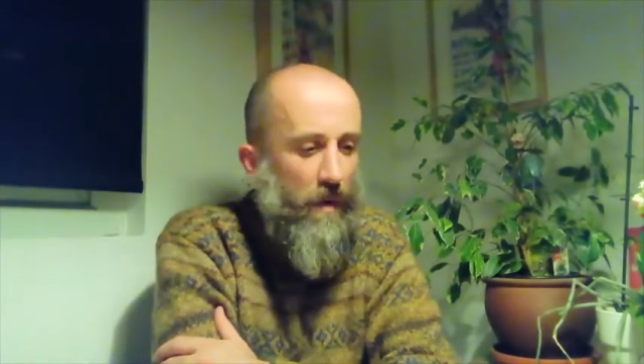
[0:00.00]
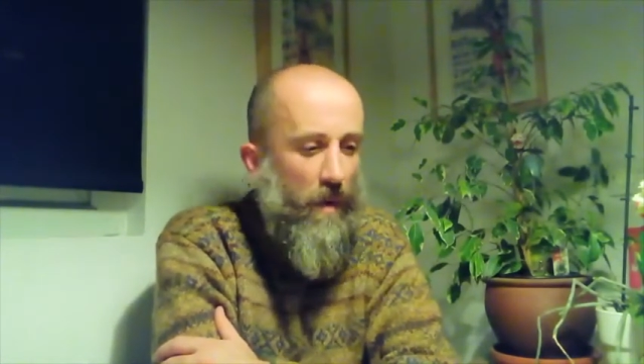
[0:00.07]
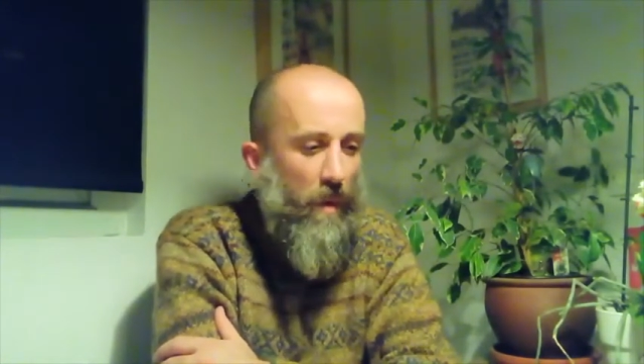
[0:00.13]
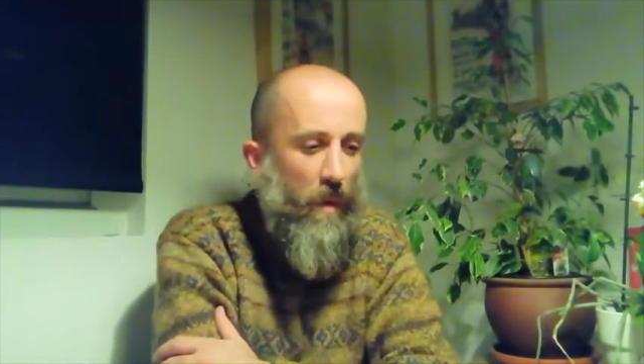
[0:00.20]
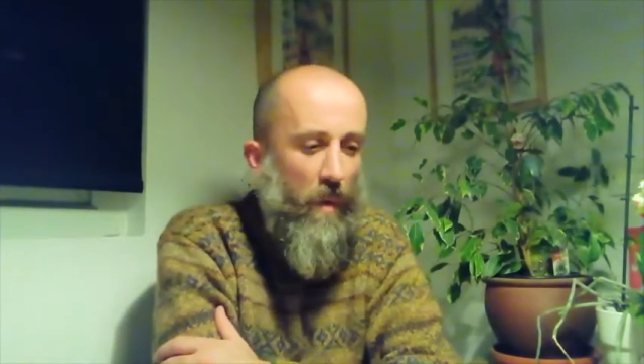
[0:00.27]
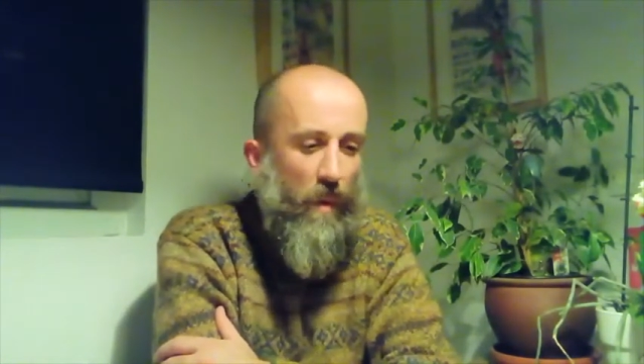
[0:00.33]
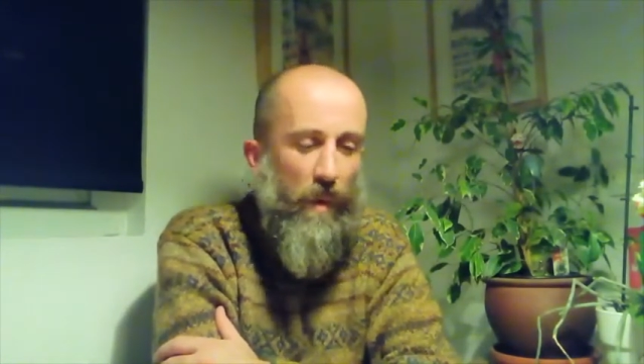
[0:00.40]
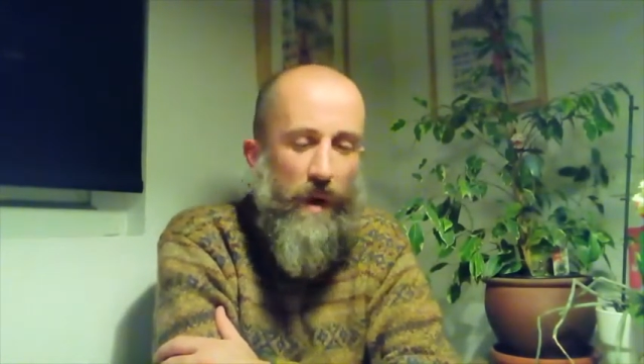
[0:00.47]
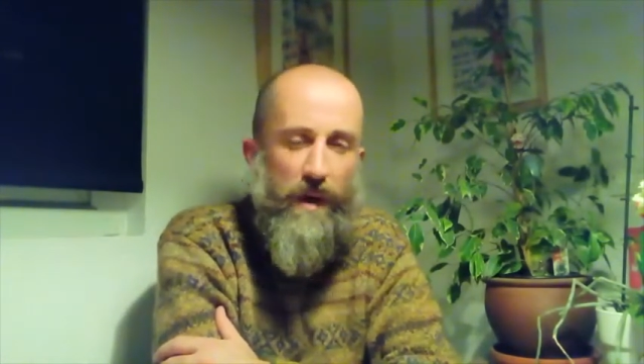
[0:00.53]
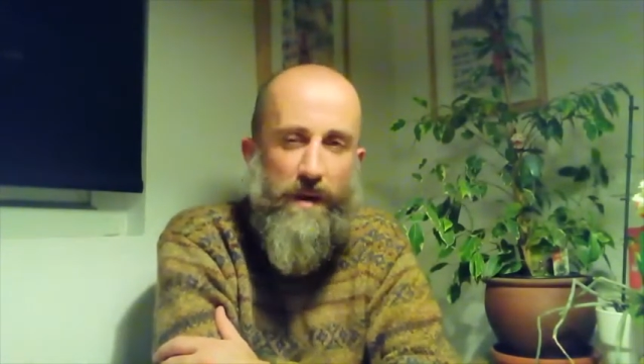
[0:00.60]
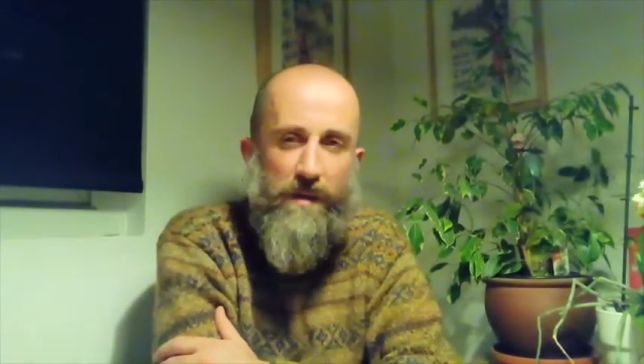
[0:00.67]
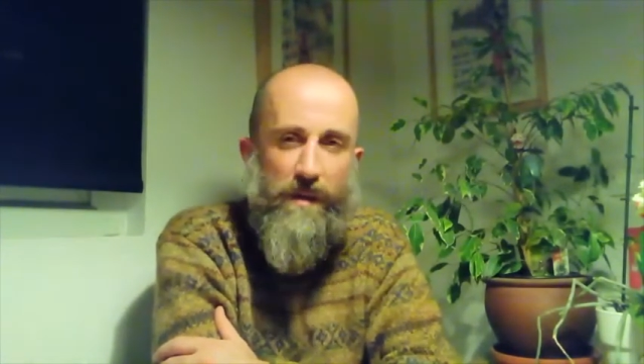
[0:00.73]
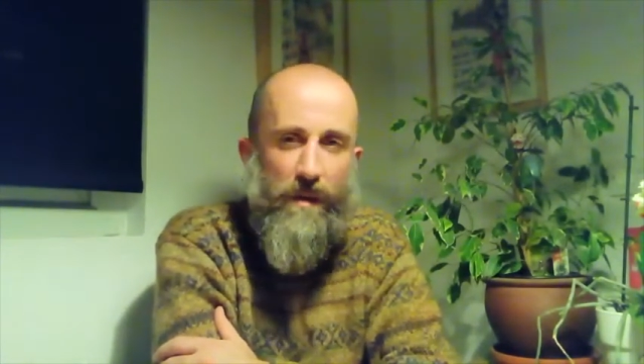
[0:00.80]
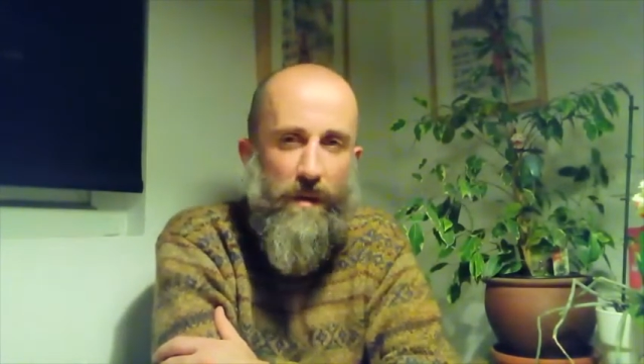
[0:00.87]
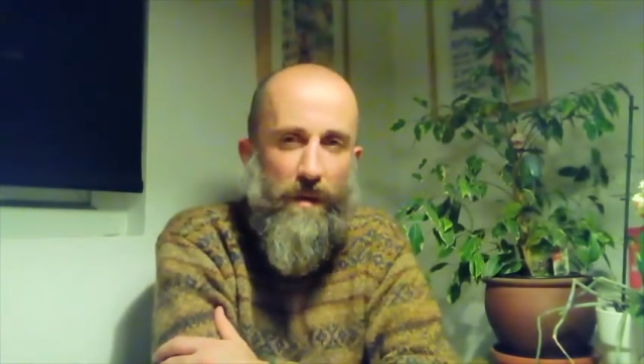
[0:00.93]

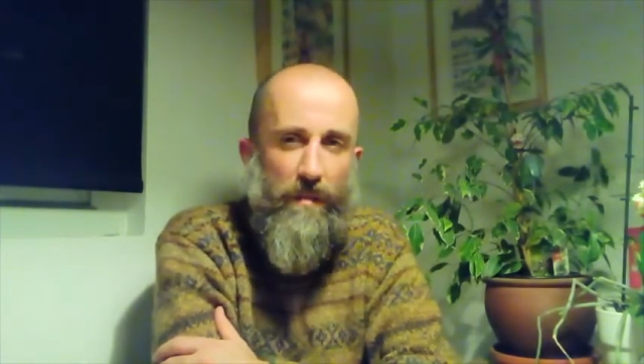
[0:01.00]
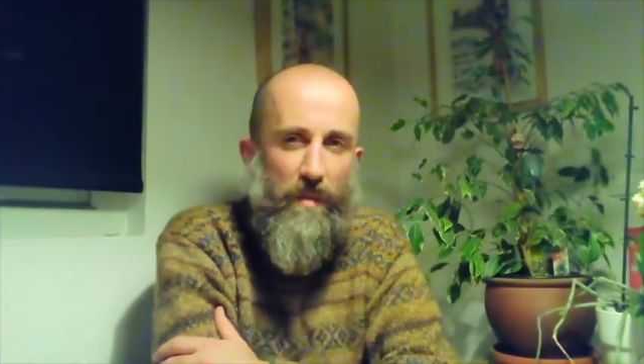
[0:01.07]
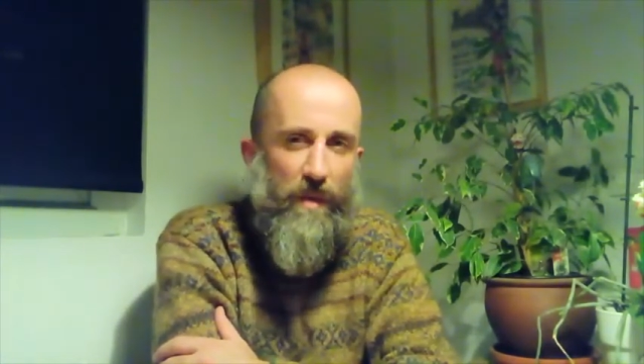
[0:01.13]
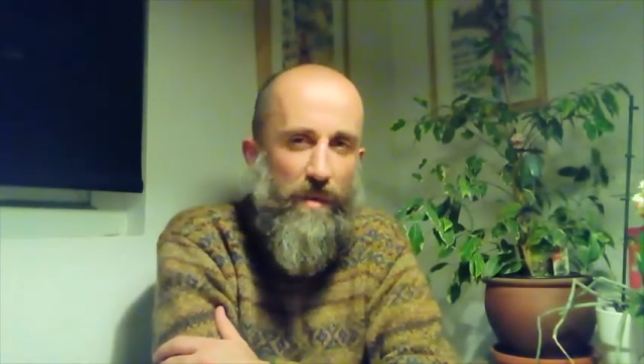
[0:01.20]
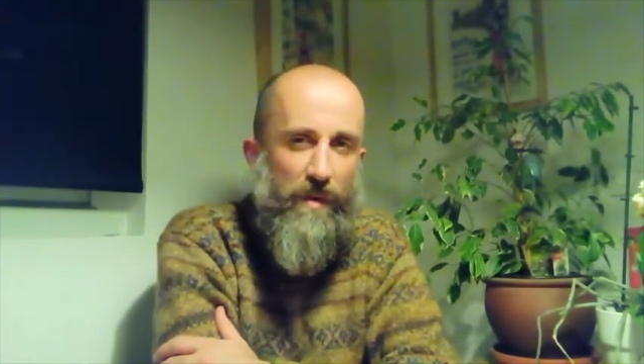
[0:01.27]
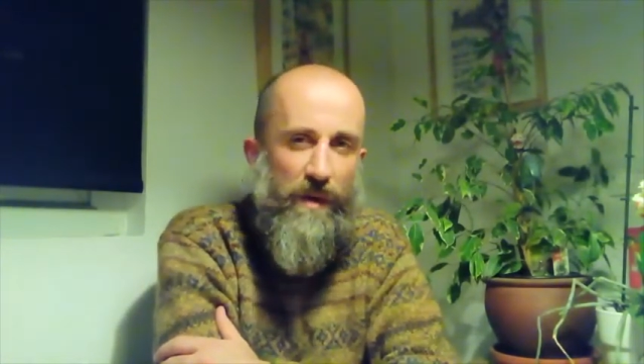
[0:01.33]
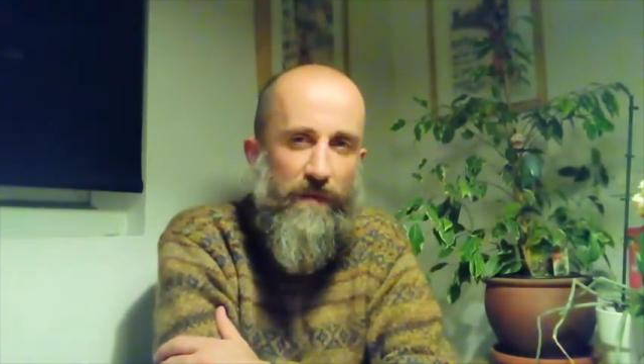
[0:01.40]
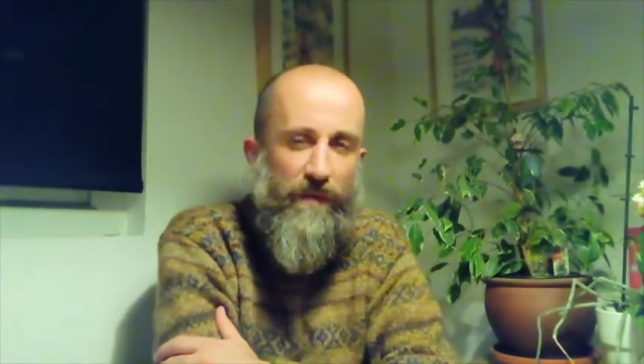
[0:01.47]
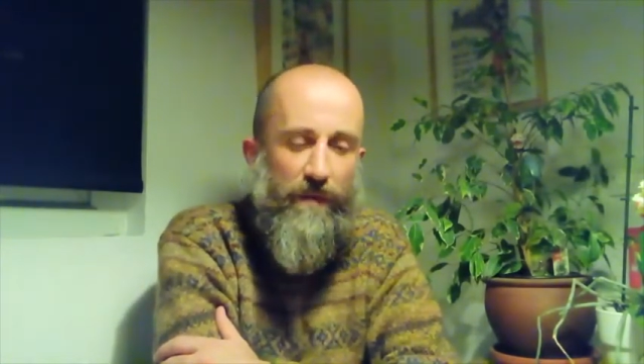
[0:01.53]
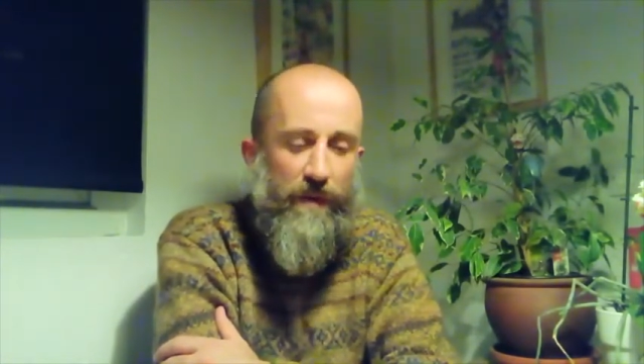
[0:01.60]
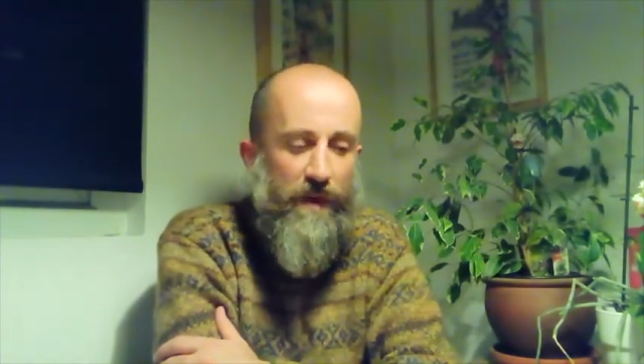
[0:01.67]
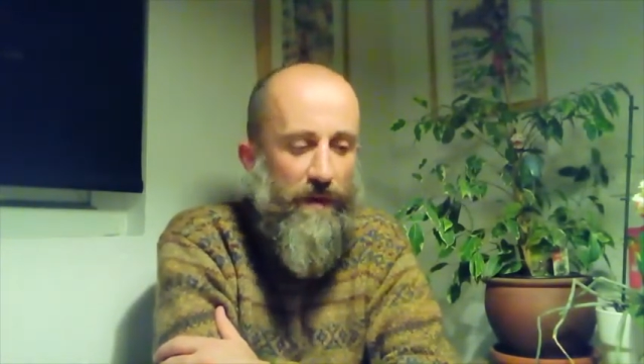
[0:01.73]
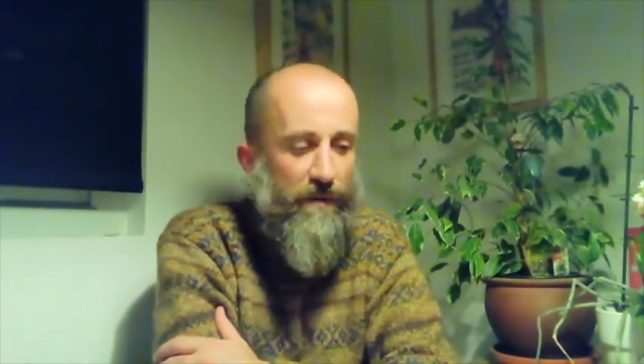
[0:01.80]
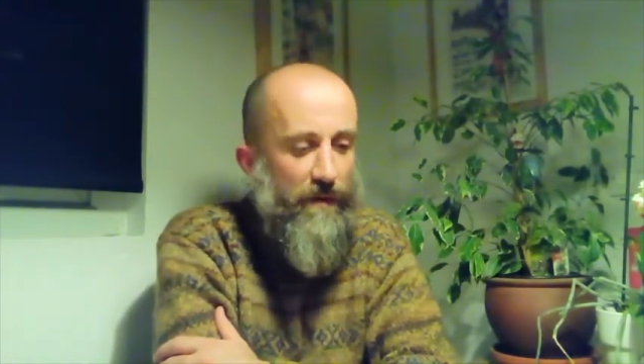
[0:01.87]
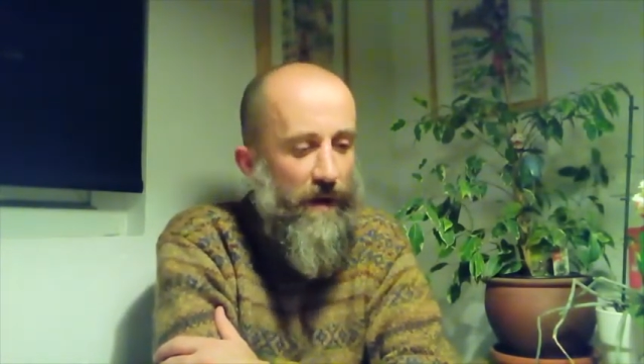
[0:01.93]
always on the
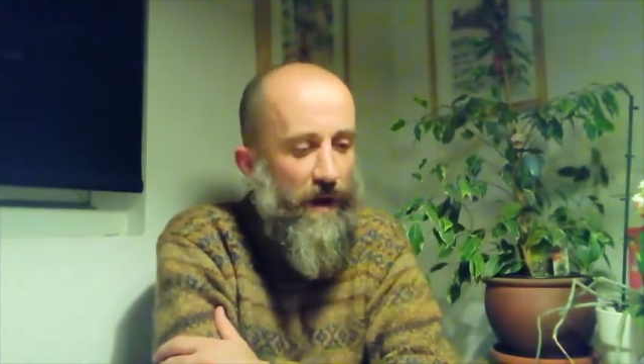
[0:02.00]
periphery of